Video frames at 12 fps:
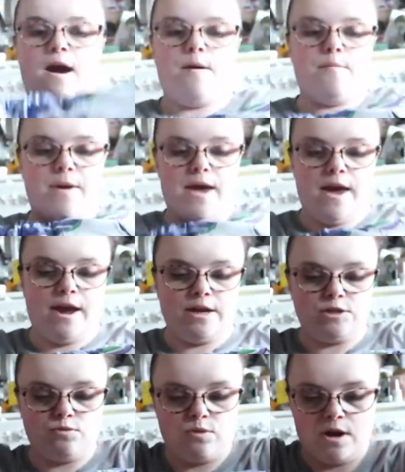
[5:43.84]
paired
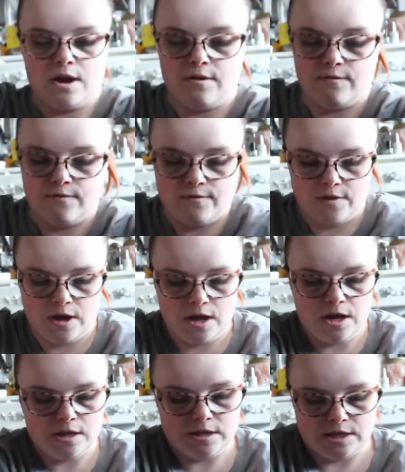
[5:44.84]
with
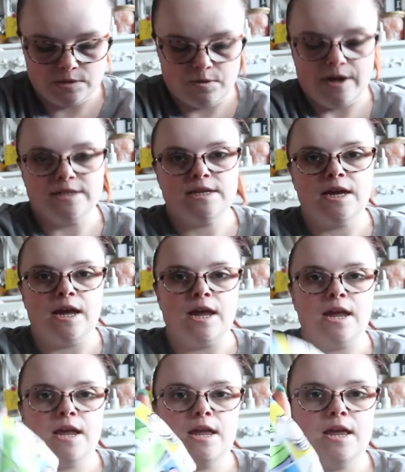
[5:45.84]
this white
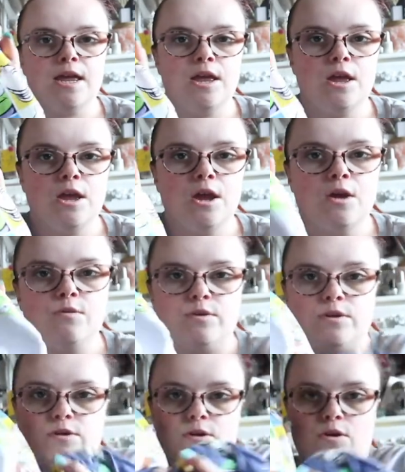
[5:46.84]
tee would
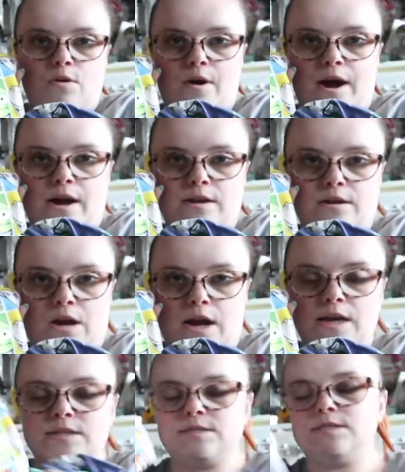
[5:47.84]
look quite
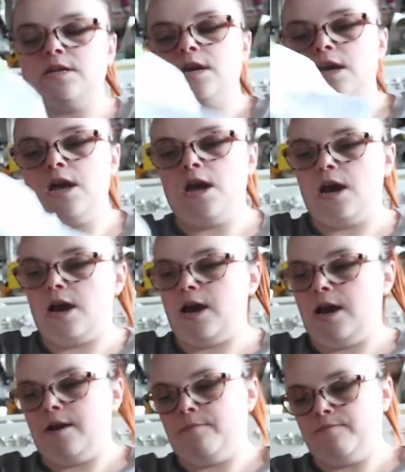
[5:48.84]
nice
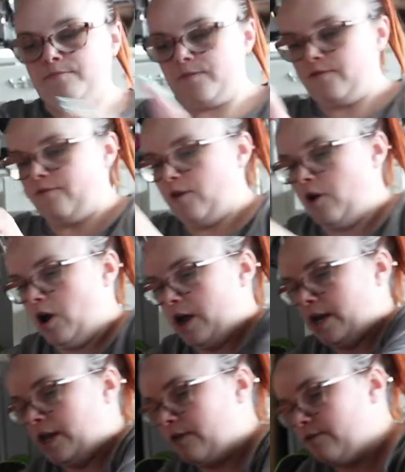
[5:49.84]
for an
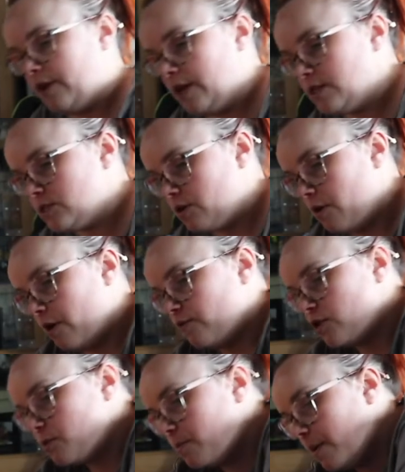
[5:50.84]
evening. So I've
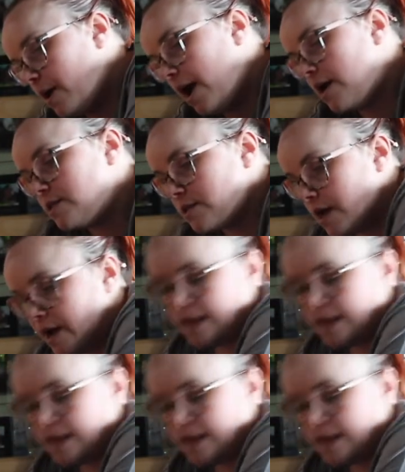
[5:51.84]
just packed that in